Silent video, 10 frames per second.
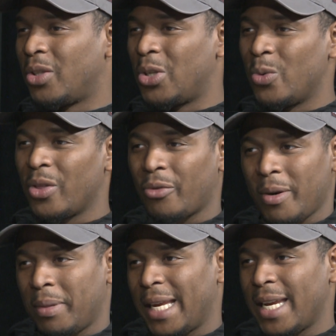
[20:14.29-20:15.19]
2 and
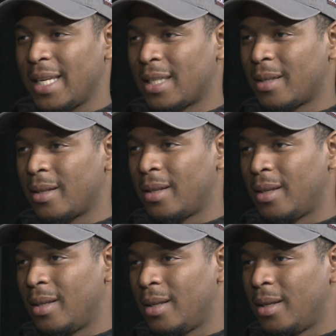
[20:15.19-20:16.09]
3 plays.
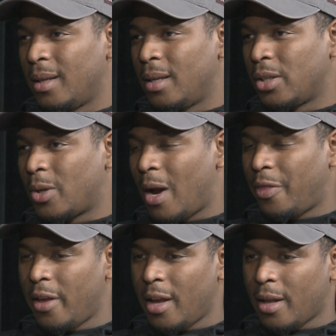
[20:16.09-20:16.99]
So I
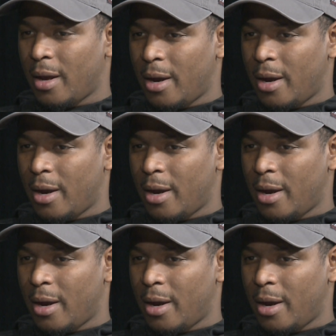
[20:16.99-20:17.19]
think